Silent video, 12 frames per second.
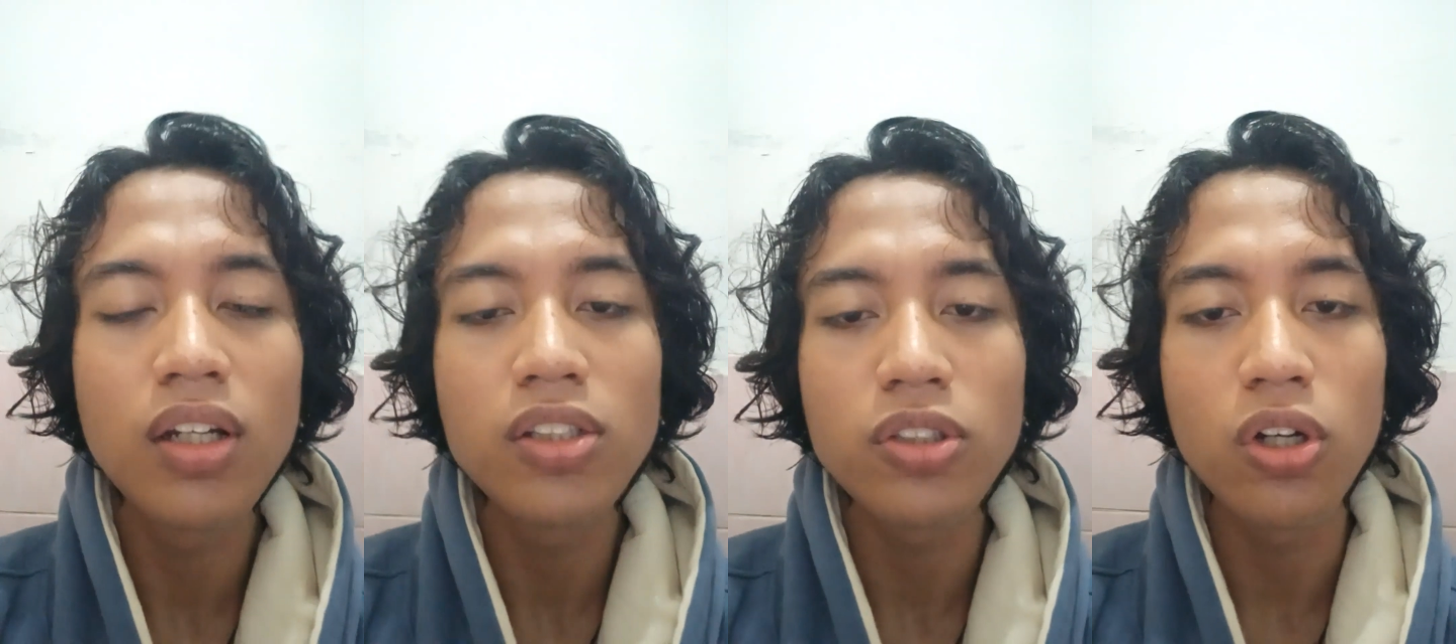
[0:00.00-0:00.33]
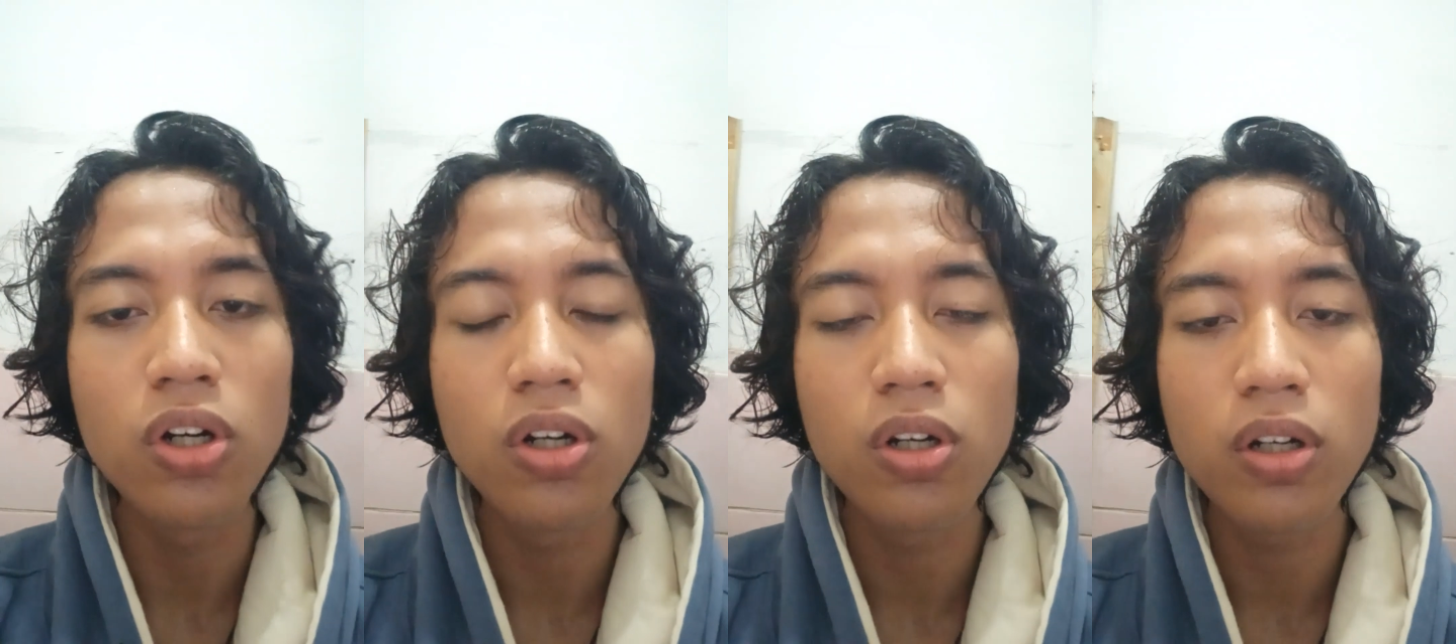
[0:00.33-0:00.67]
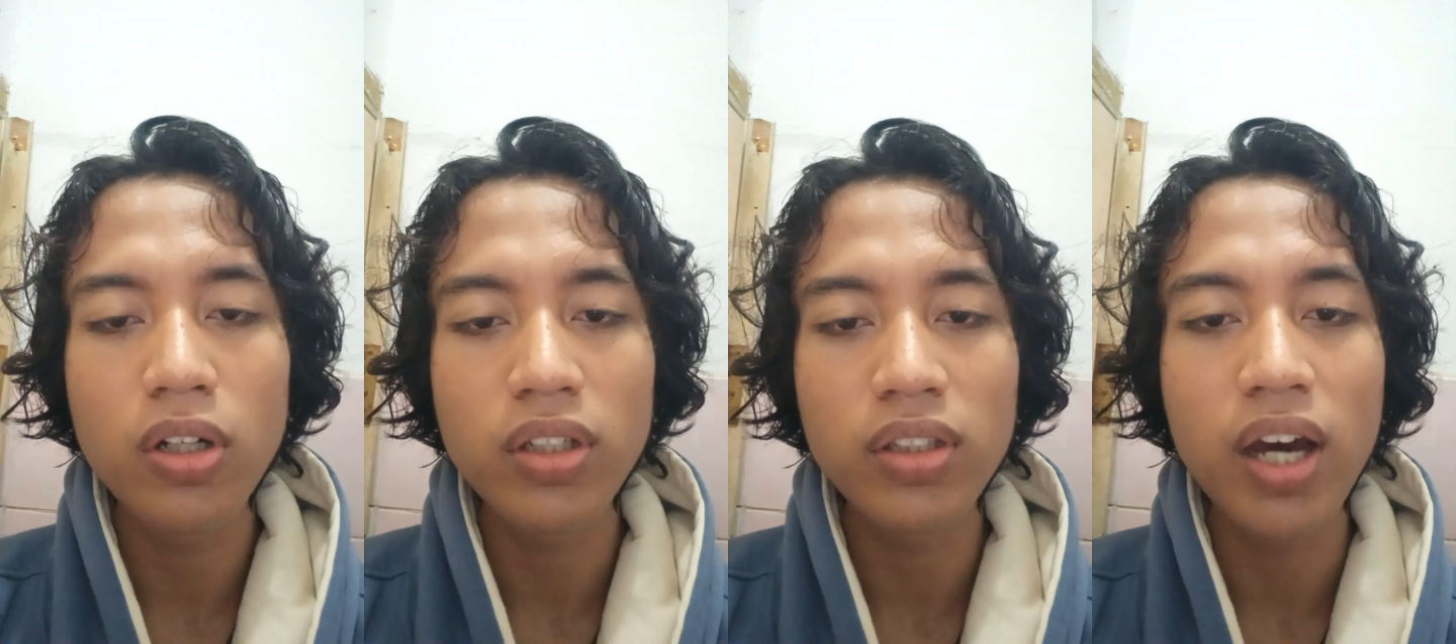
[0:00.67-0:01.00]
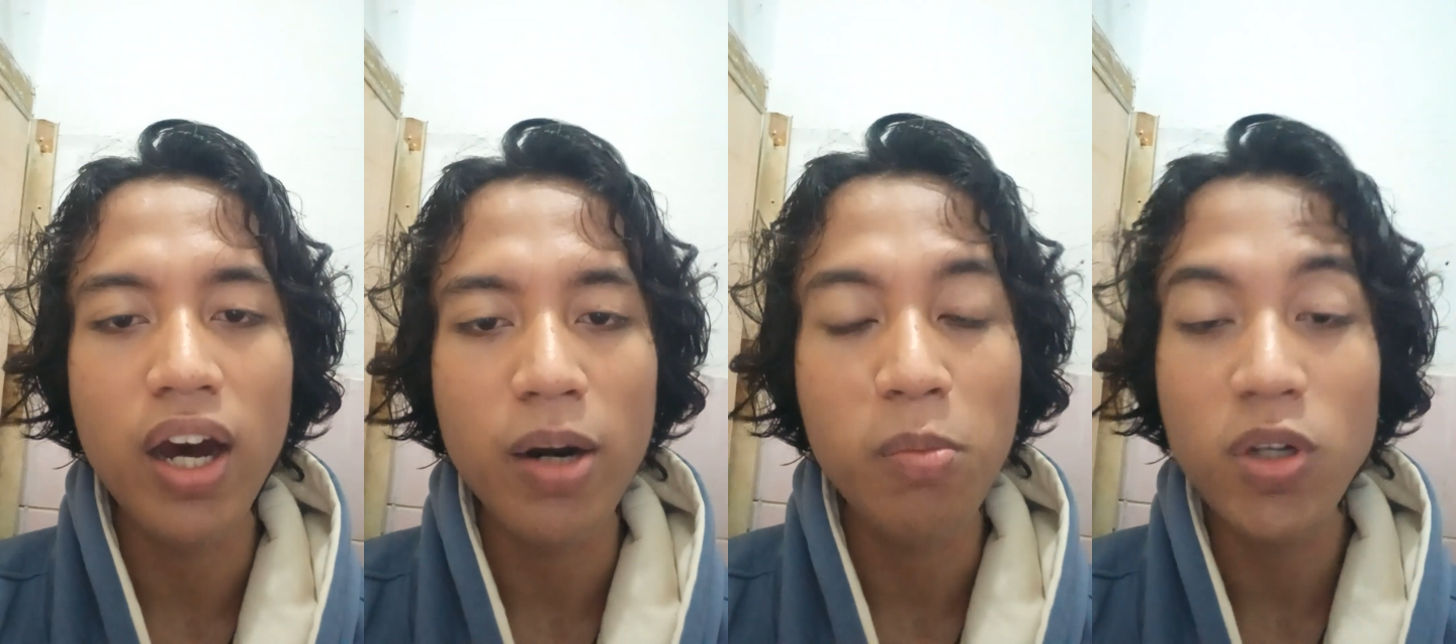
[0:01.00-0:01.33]
So there
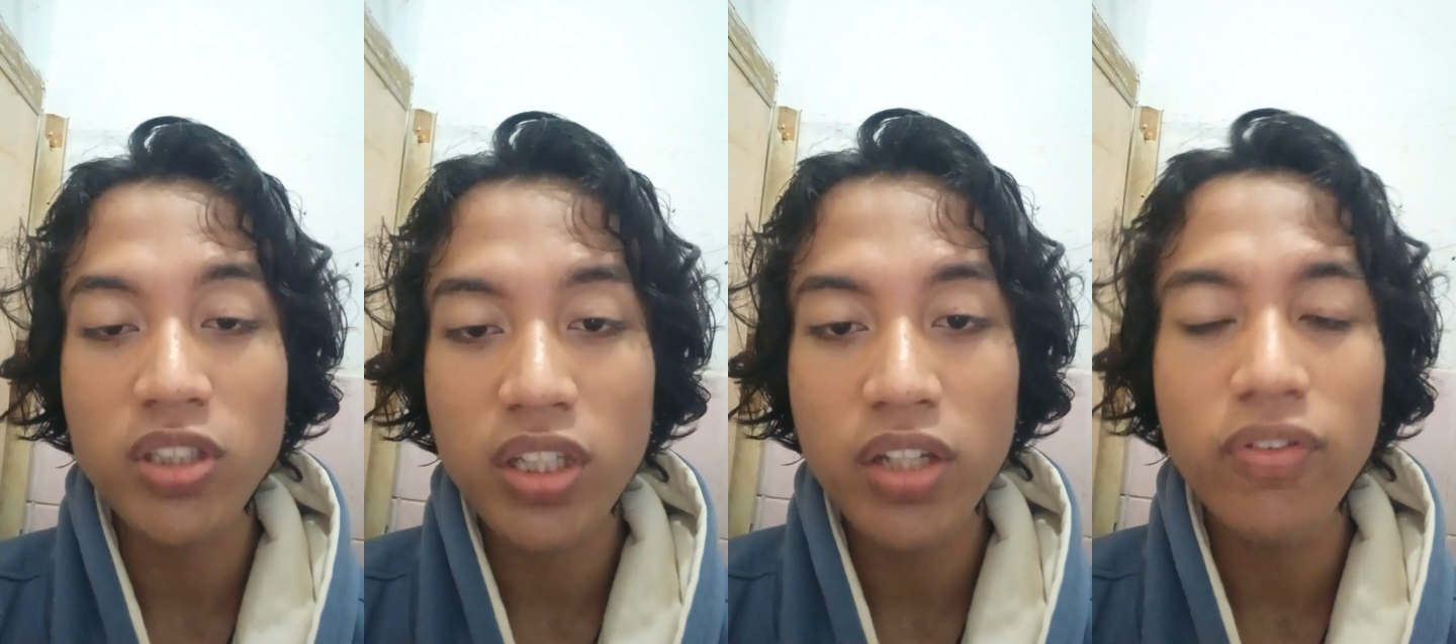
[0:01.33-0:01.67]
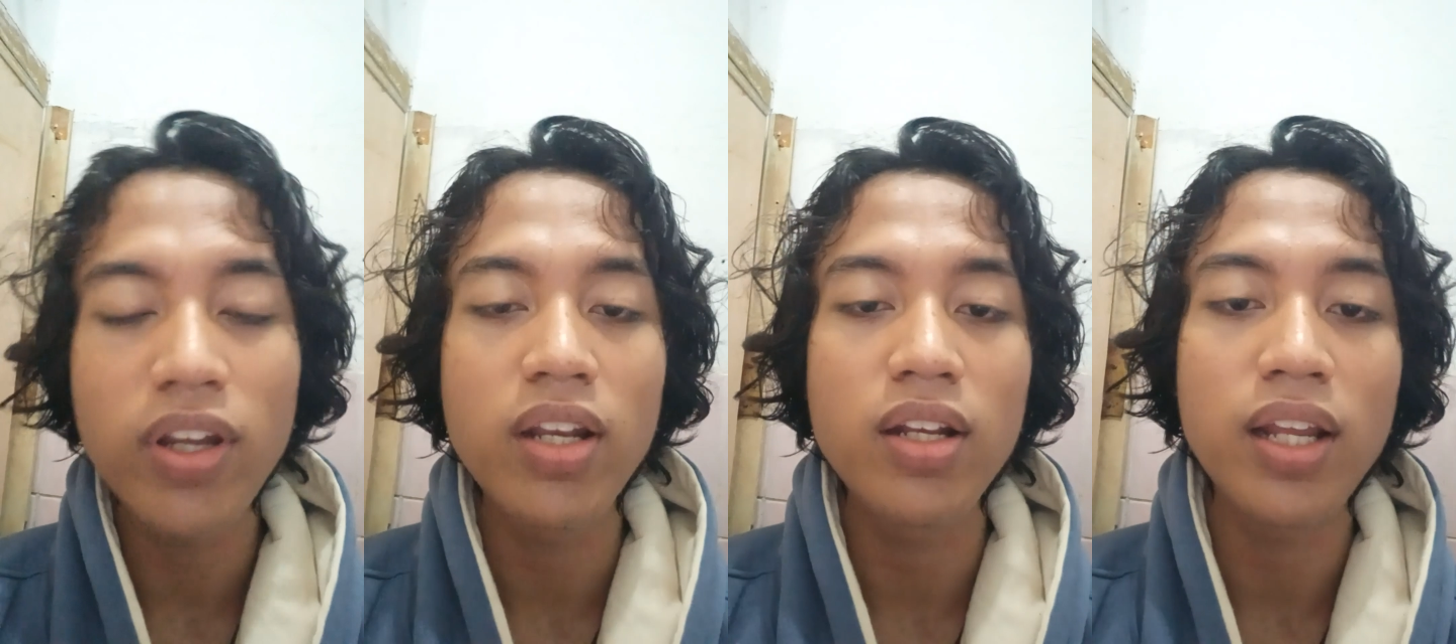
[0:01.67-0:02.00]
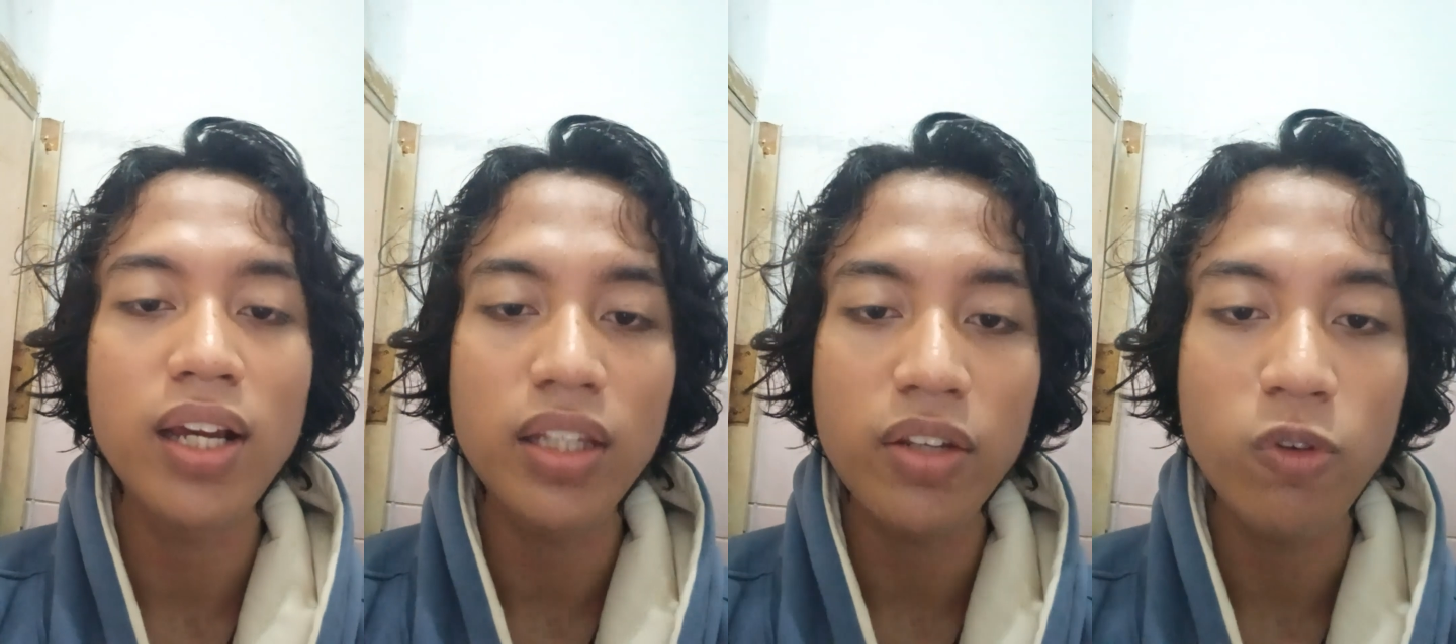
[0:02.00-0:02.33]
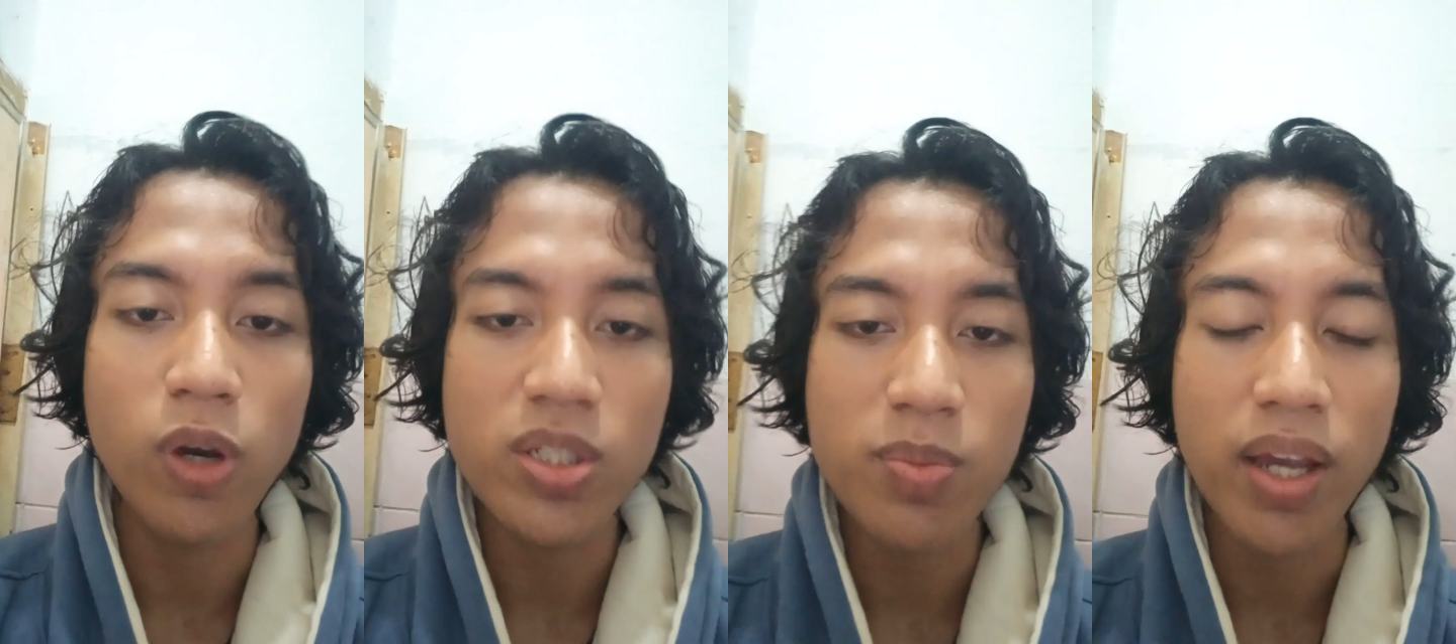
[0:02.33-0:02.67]
are positive and negative
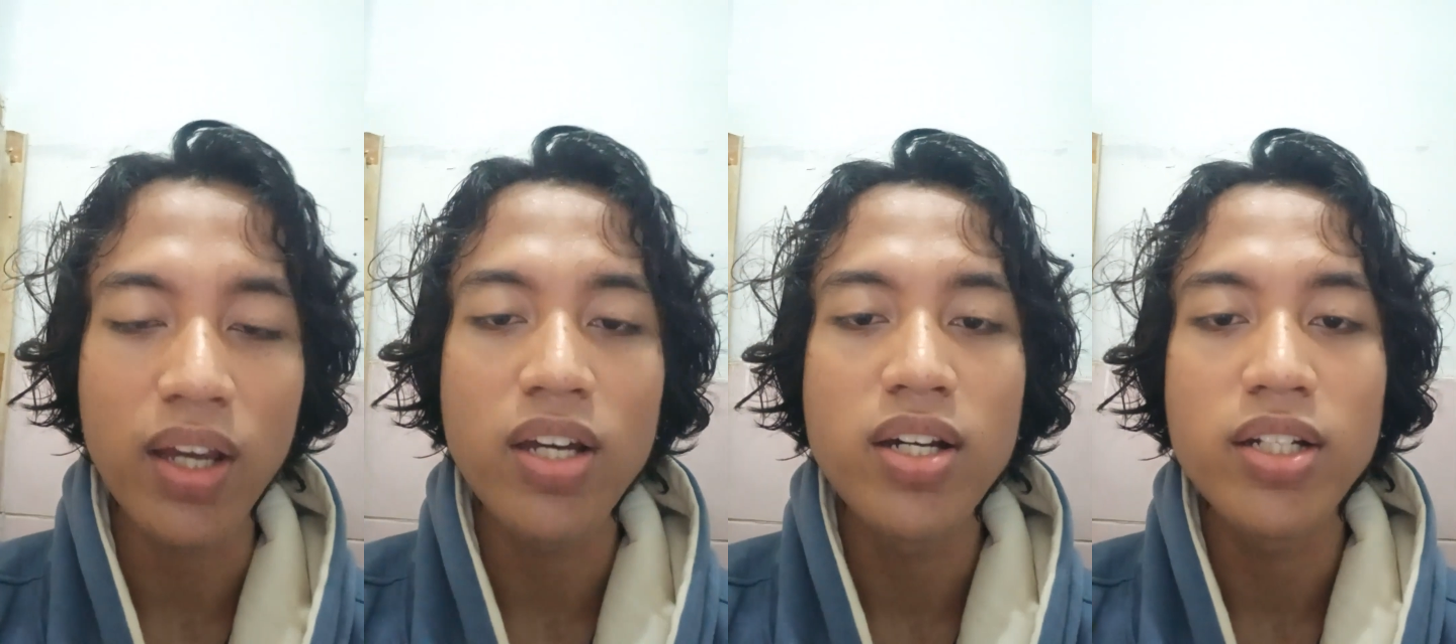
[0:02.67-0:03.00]
washback.